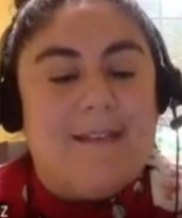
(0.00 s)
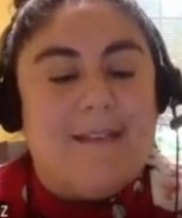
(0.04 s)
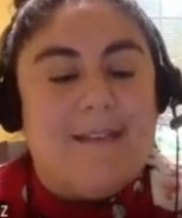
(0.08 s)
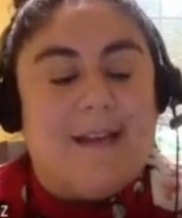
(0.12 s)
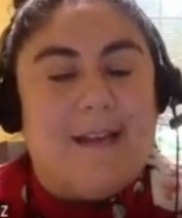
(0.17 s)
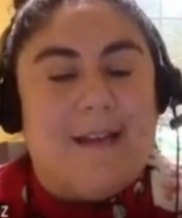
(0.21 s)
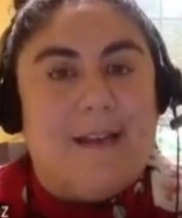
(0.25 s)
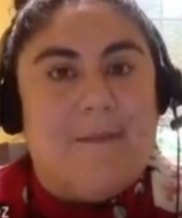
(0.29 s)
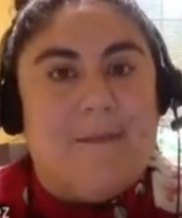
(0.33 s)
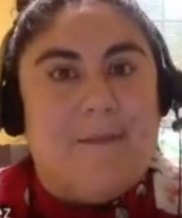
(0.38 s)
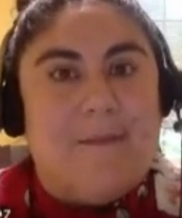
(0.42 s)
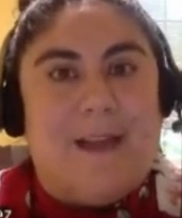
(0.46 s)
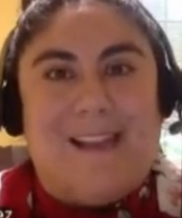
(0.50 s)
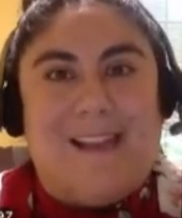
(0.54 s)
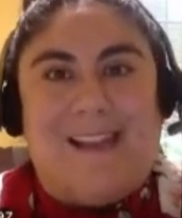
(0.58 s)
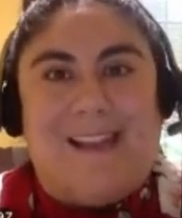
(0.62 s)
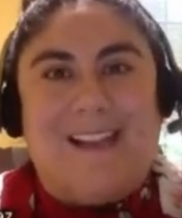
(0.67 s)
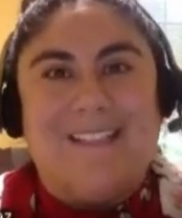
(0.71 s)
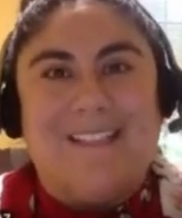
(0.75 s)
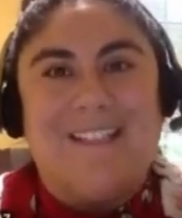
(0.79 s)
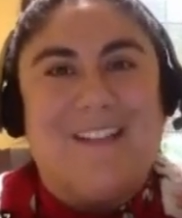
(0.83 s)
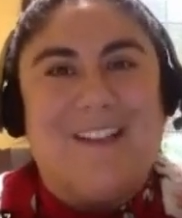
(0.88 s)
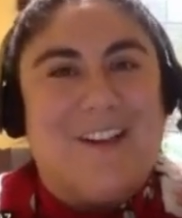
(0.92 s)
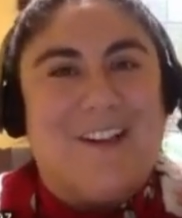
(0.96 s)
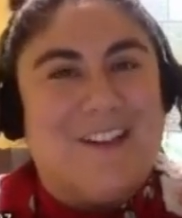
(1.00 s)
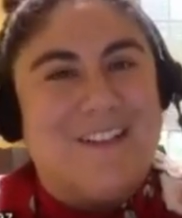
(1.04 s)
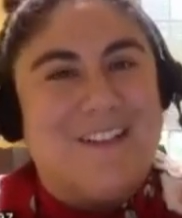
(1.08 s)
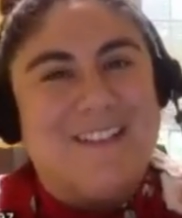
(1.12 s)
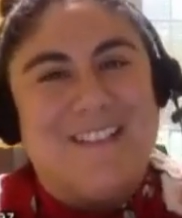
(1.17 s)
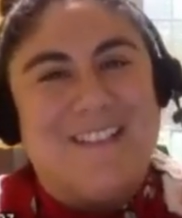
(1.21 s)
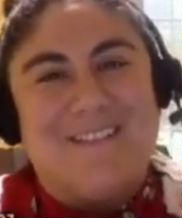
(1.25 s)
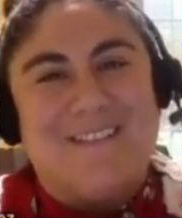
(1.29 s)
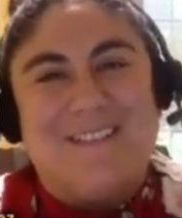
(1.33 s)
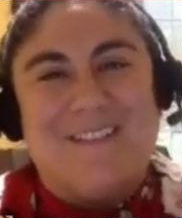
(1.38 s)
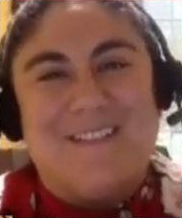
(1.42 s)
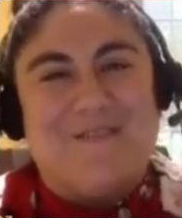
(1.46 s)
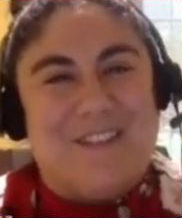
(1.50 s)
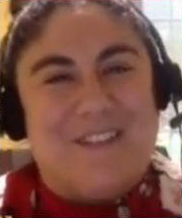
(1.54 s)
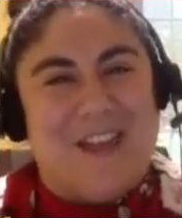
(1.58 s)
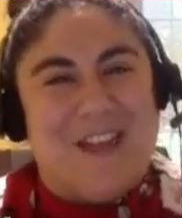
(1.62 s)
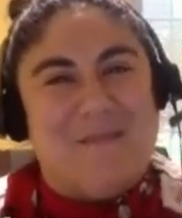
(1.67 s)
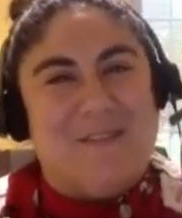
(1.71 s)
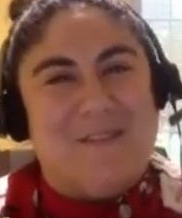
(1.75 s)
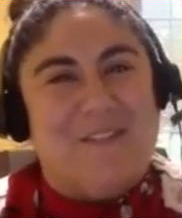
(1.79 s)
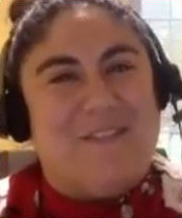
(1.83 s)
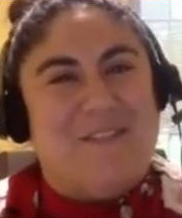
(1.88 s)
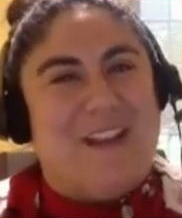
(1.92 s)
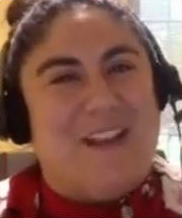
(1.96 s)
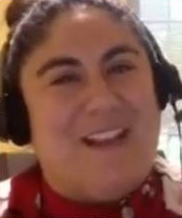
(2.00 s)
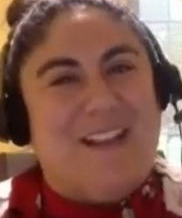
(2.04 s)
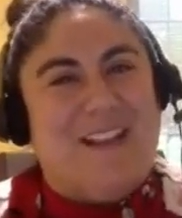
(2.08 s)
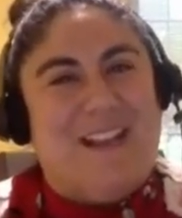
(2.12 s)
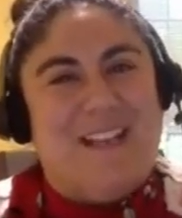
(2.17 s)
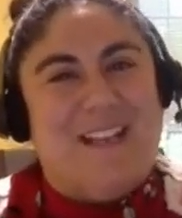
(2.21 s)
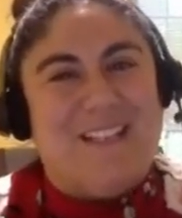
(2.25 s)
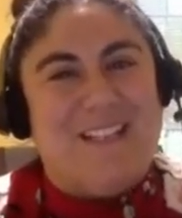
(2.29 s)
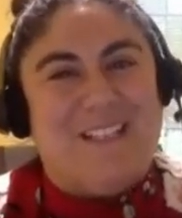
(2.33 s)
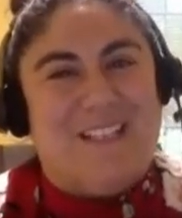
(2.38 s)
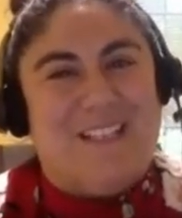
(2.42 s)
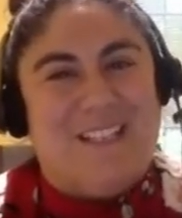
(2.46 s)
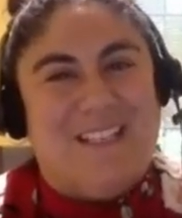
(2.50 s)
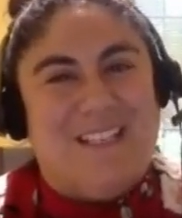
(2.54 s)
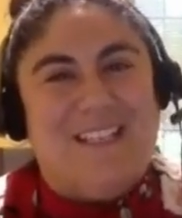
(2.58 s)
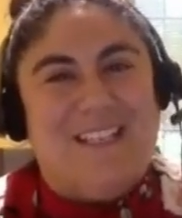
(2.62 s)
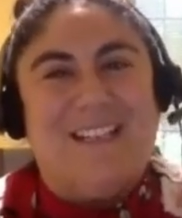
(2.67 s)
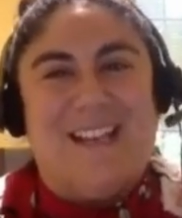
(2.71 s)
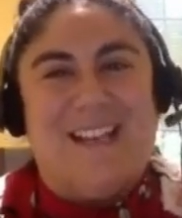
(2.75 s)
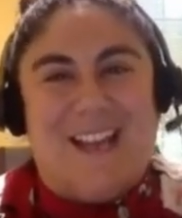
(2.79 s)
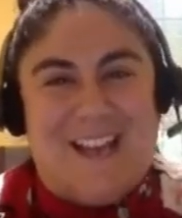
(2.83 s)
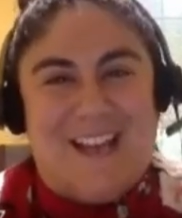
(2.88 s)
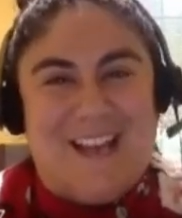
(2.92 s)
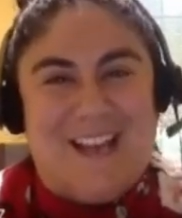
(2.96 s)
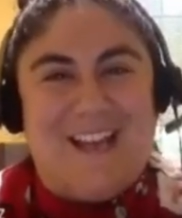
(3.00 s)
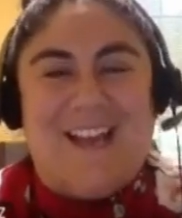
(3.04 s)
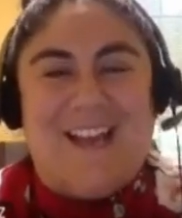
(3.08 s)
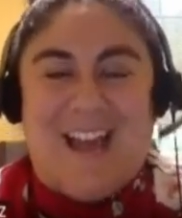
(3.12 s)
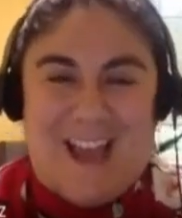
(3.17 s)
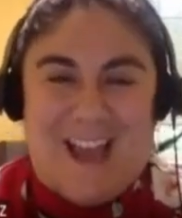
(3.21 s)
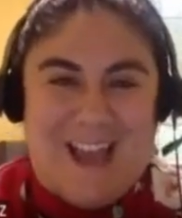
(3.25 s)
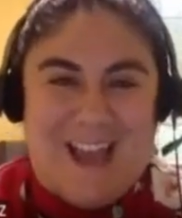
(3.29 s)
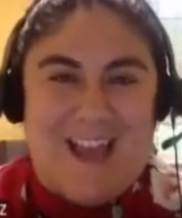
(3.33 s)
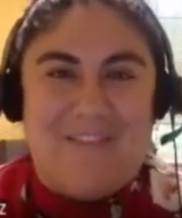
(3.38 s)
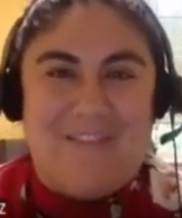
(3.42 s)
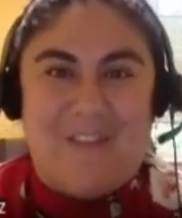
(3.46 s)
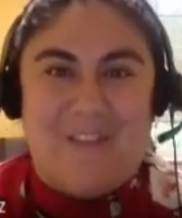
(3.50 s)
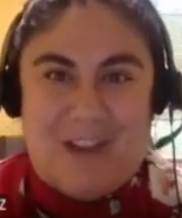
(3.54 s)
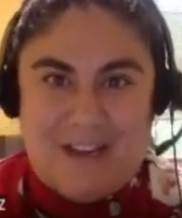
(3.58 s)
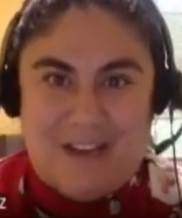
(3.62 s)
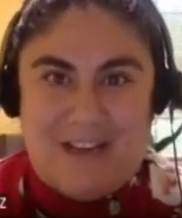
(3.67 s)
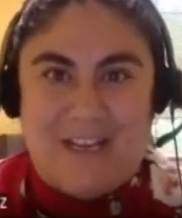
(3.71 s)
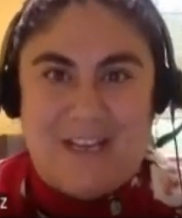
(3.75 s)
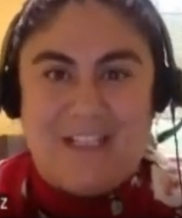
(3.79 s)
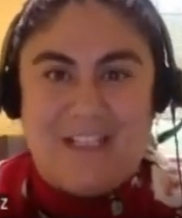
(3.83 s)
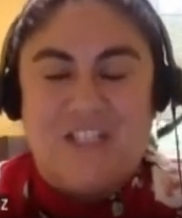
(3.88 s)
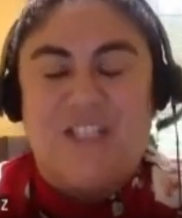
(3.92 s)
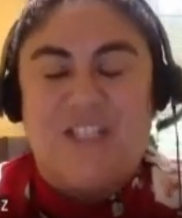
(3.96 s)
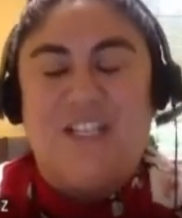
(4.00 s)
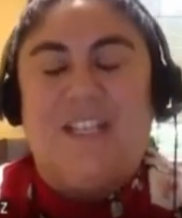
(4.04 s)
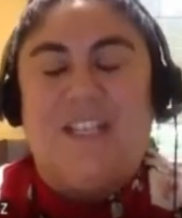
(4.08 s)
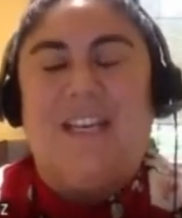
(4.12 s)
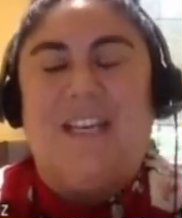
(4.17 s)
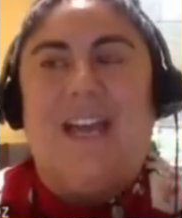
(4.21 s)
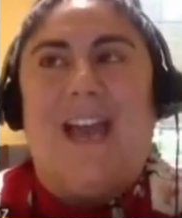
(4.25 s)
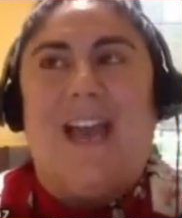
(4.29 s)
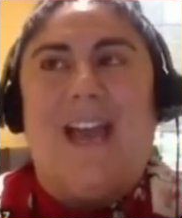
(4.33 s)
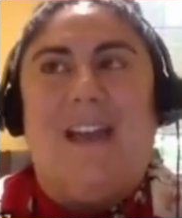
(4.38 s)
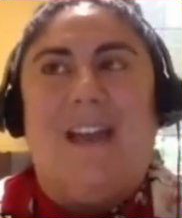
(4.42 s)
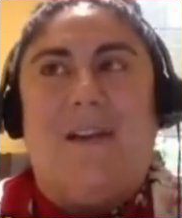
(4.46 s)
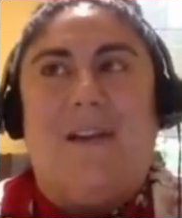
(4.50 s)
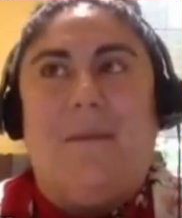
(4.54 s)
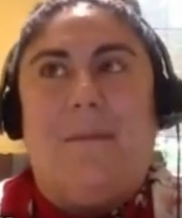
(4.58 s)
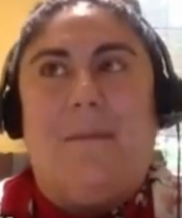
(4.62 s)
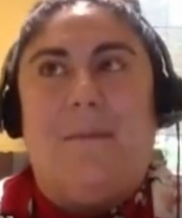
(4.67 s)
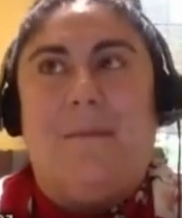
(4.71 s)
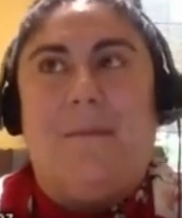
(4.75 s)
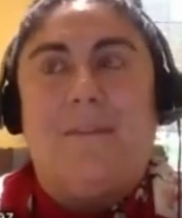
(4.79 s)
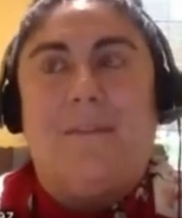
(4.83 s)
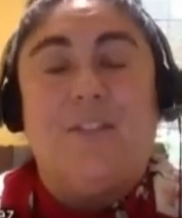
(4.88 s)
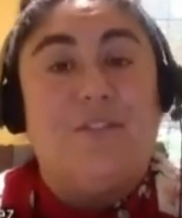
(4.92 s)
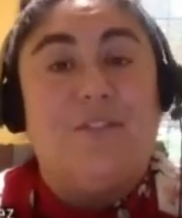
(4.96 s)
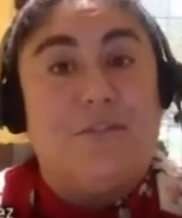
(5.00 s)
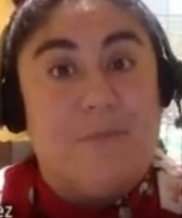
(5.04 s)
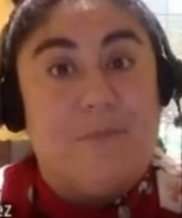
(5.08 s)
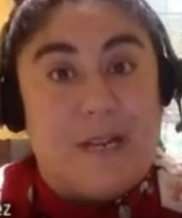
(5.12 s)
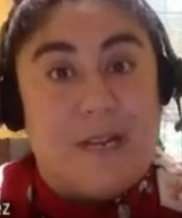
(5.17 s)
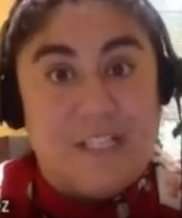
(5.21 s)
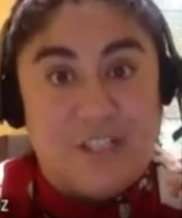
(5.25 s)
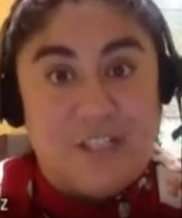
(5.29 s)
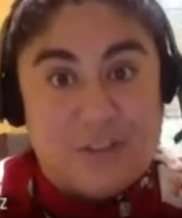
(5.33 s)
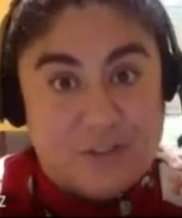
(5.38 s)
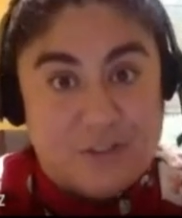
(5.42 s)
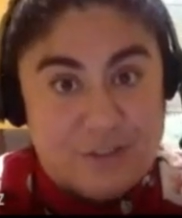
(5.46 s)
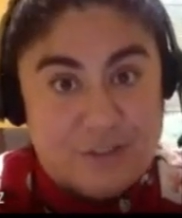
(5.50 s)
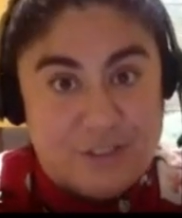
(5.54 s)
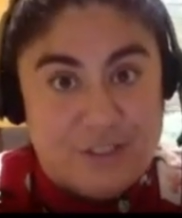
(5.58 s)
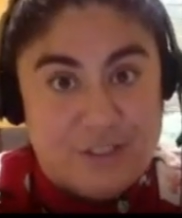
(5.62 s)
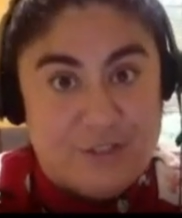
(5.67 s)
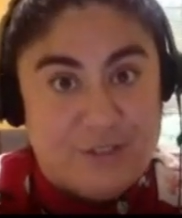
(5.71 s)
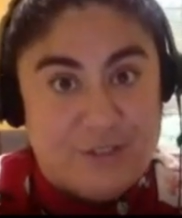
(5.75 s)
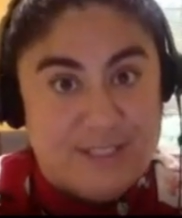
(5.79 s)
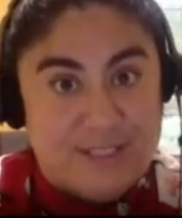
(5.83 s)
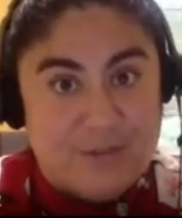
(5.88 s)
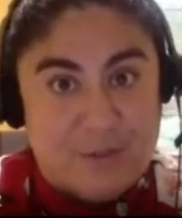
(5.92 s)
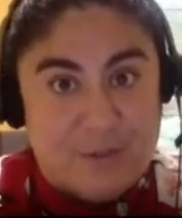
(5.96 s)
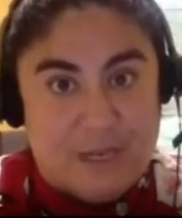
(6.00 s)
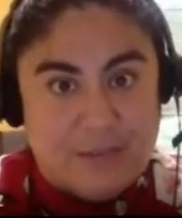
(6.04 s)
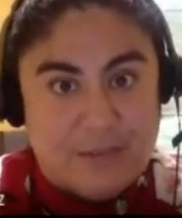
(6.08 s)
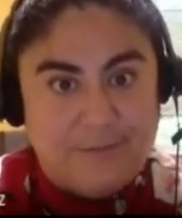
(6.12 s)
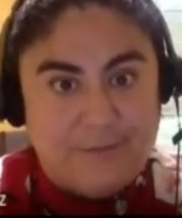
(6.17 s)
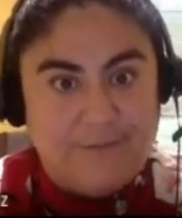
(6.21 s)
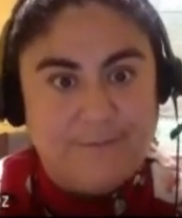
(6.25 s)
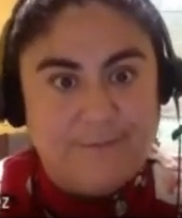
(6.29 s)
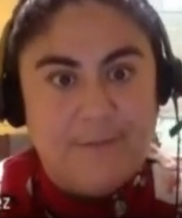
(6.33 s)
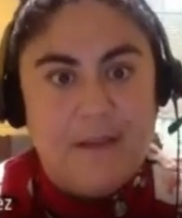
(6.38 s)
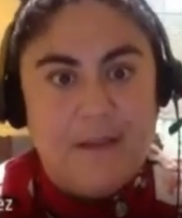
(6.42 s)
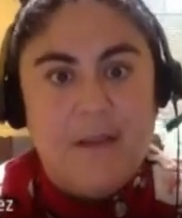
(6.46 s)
I like to call ourselves a family of ADHD. I have ADHD, and 2 of my children do as well.